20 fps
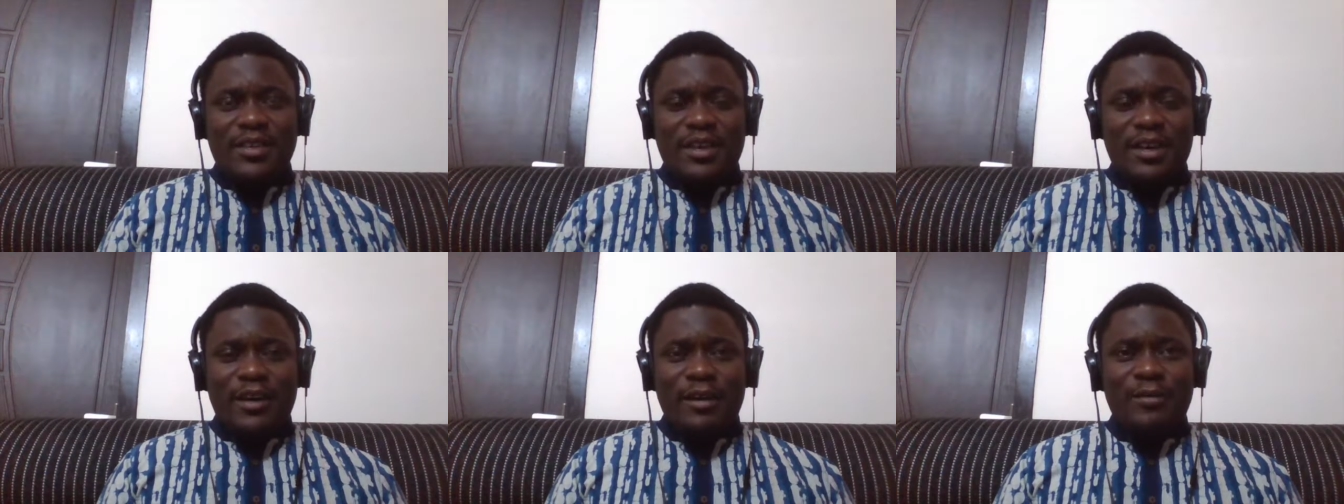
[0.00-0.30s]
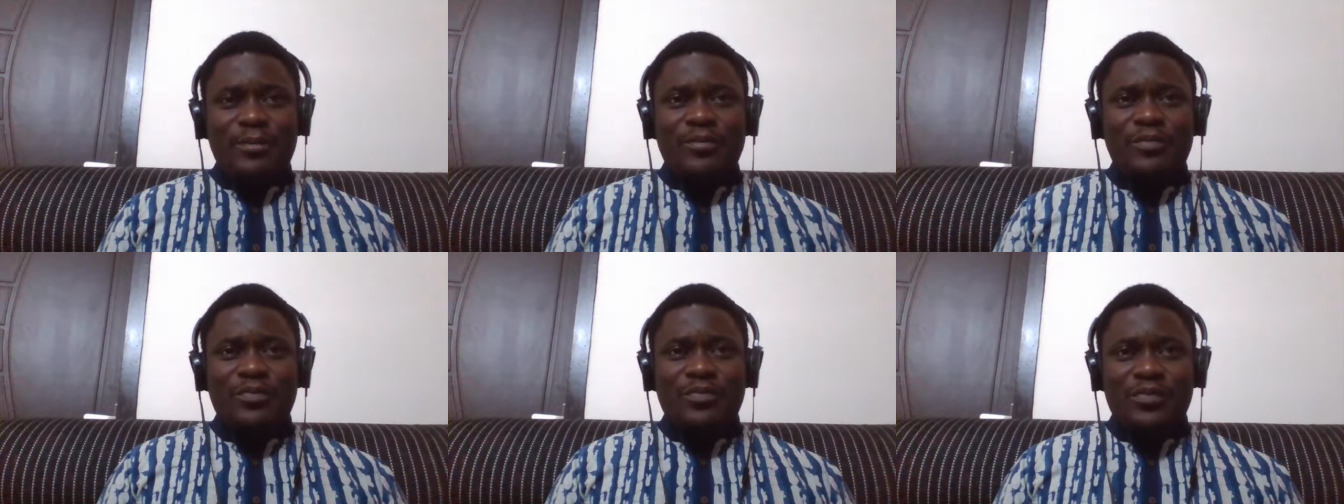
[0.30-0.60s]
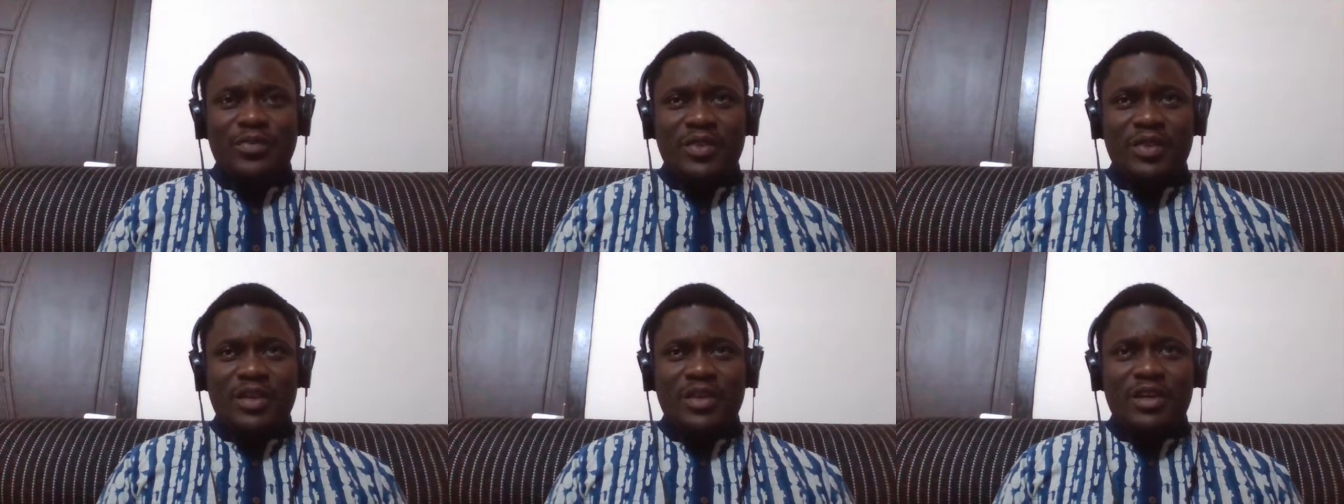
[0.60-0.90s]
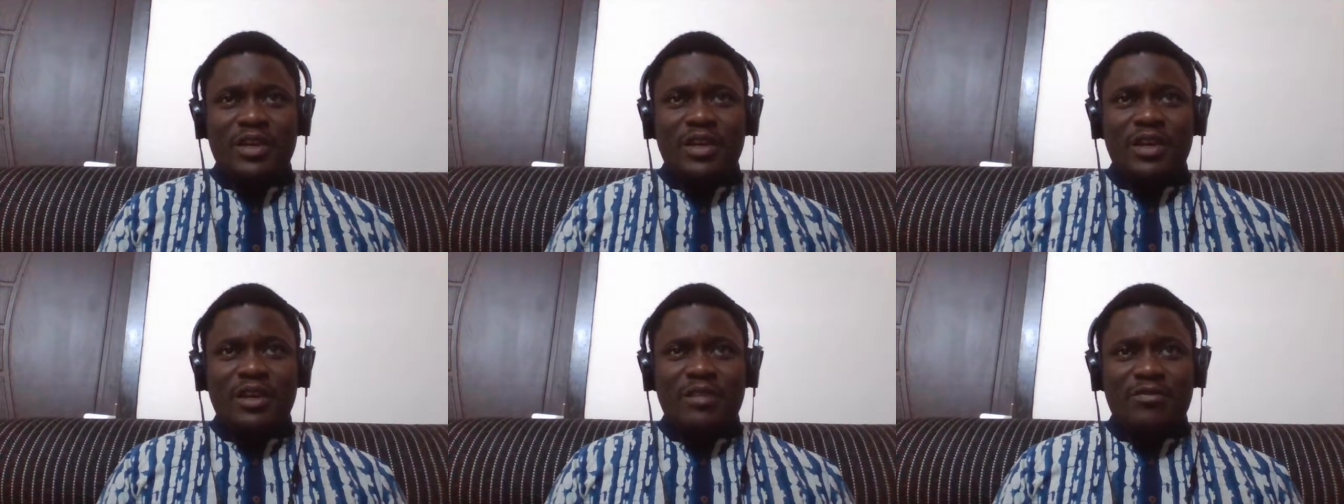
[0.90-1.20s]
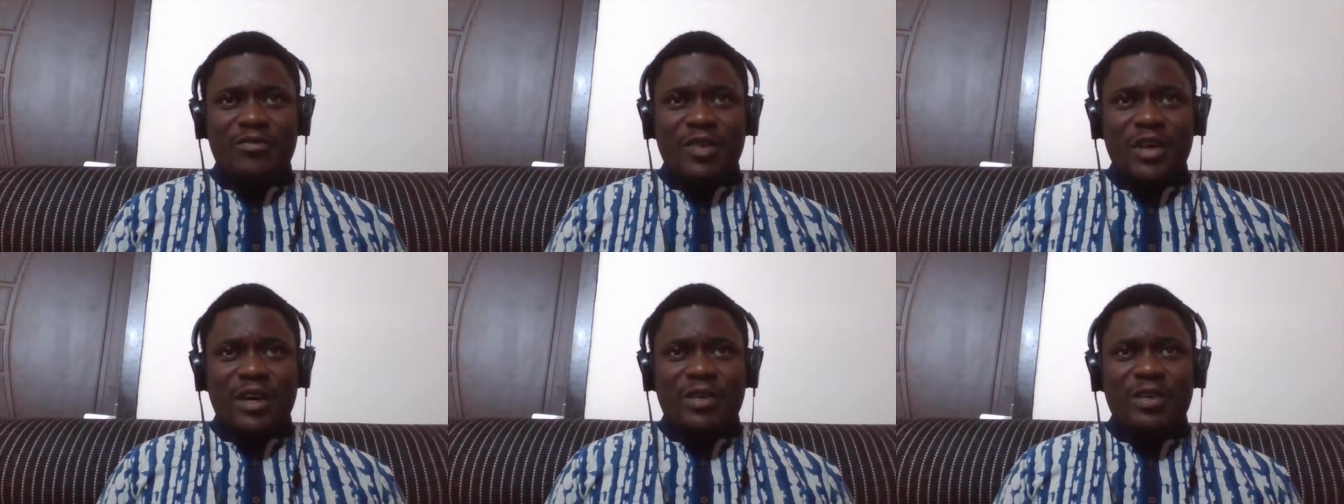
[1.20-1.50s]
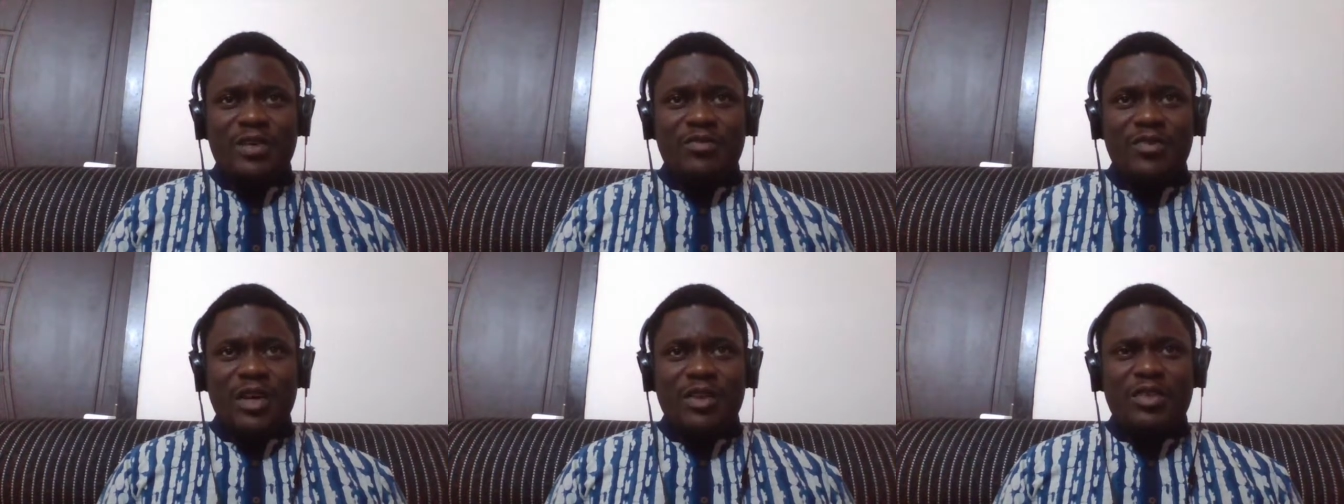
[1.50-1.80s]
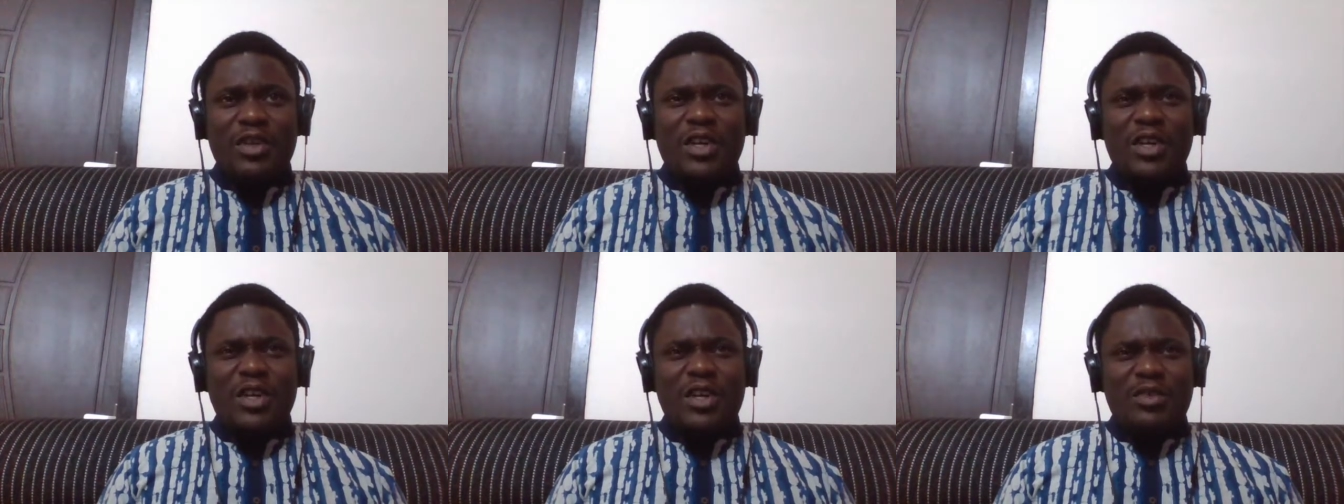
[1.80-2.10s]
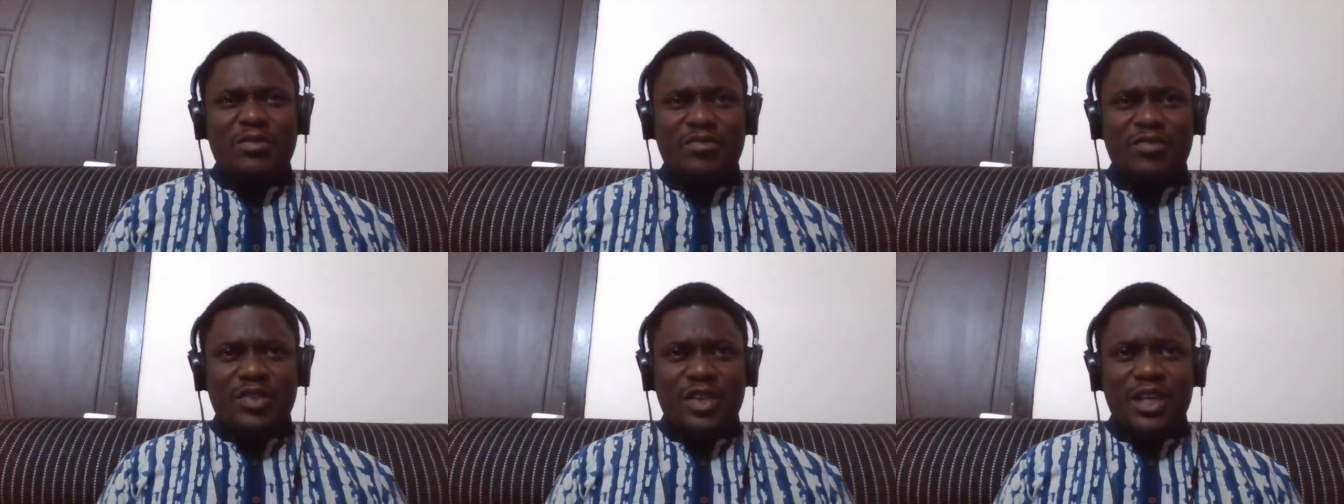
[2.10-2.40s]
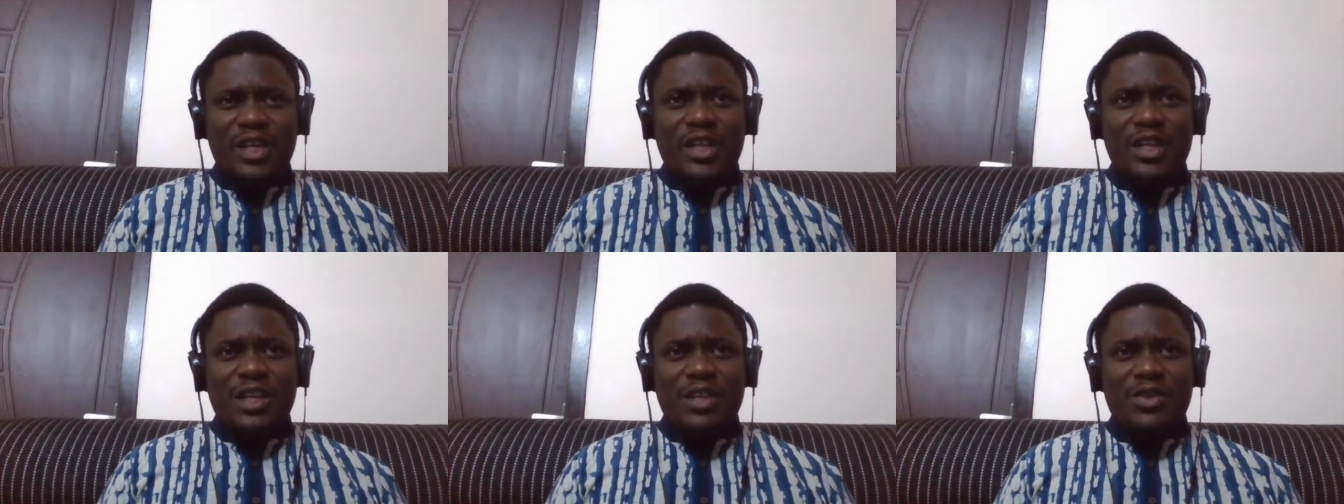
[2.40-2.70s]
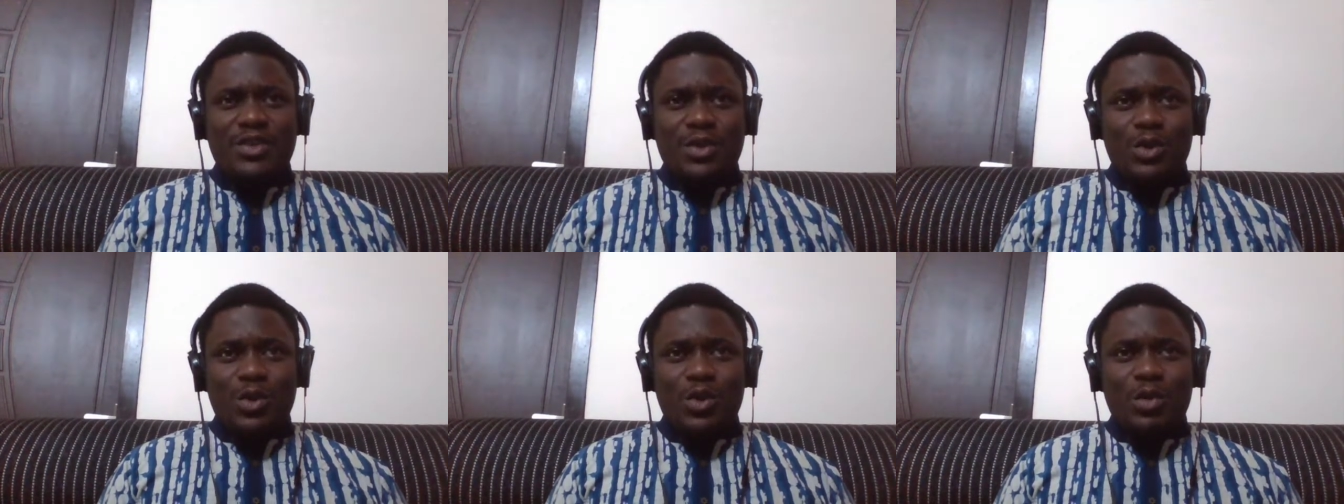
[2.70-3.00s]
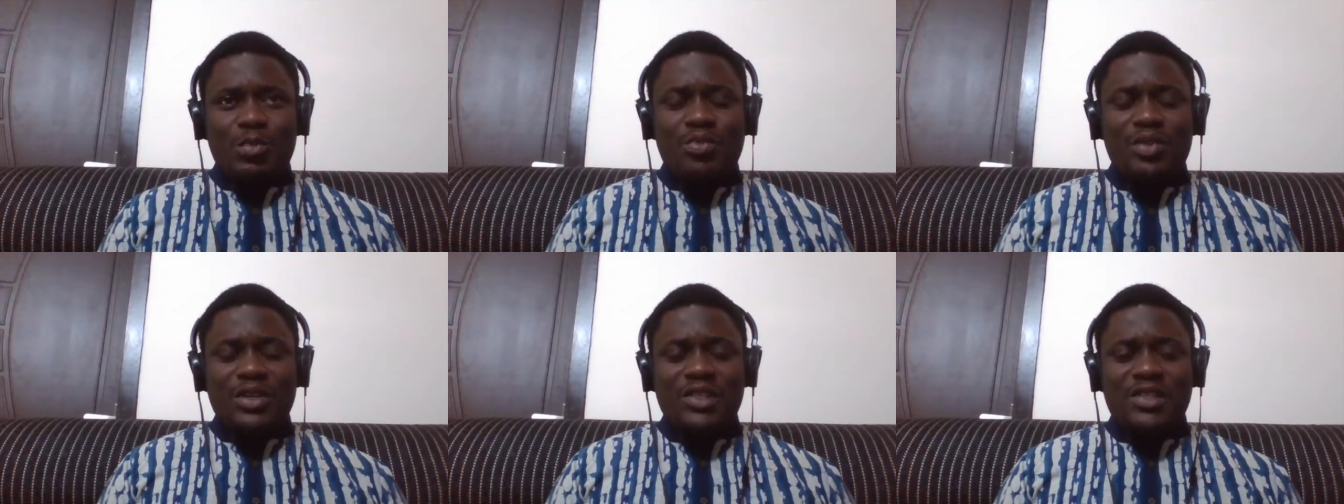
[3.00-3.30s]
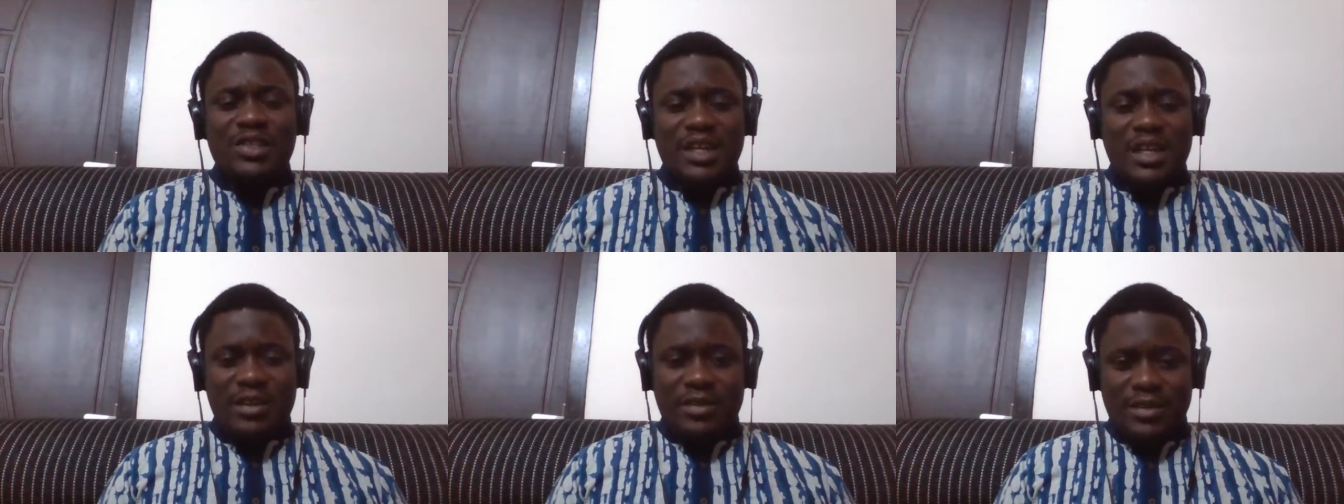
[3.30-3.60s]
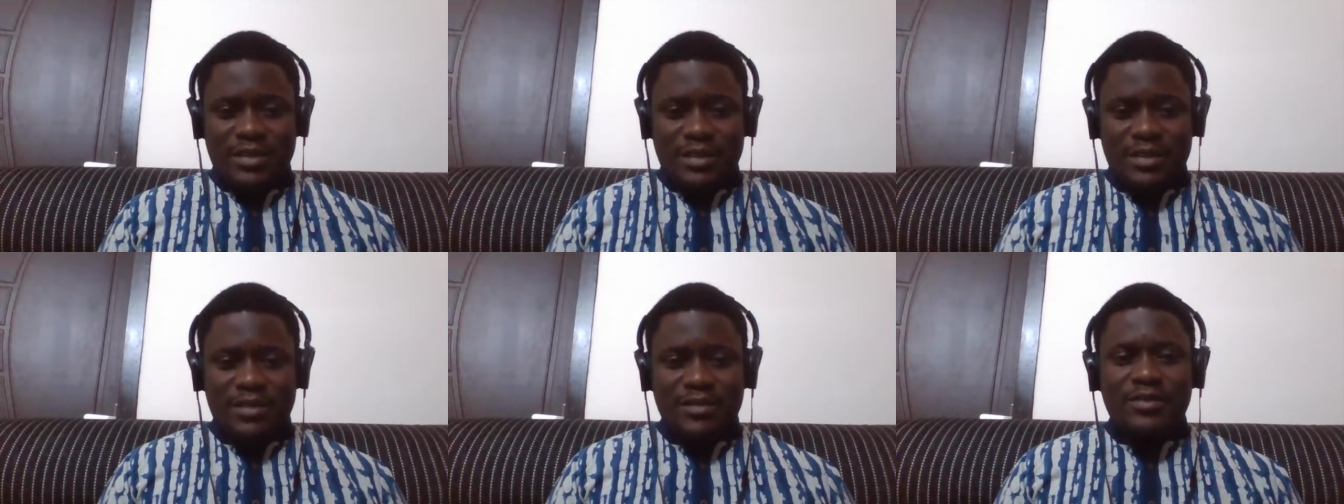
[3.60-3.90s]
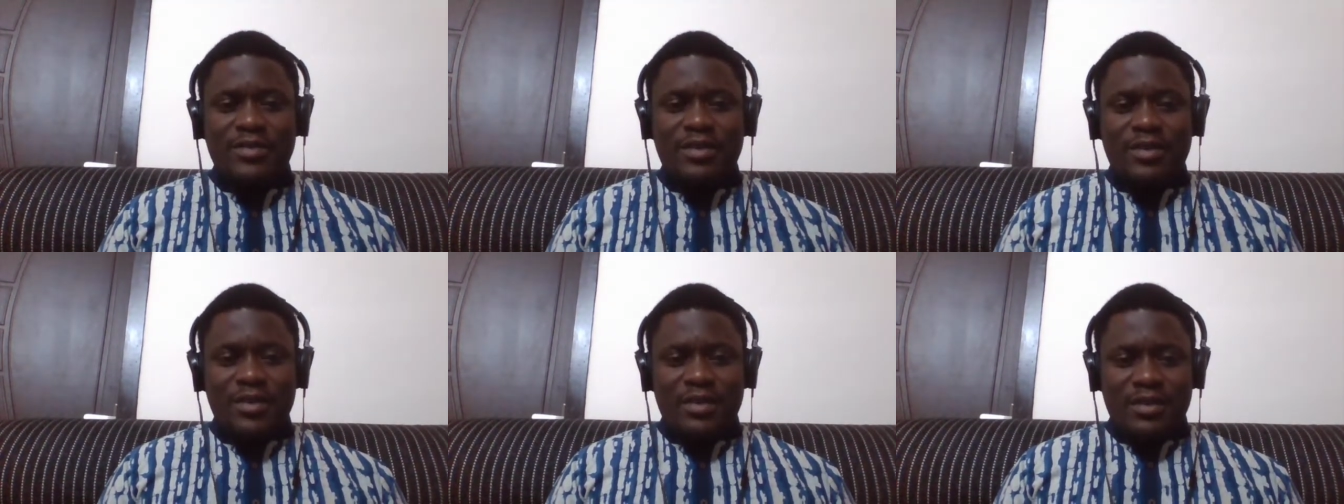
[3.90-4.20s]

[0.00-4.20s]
um, a very, very convenient corporate narrative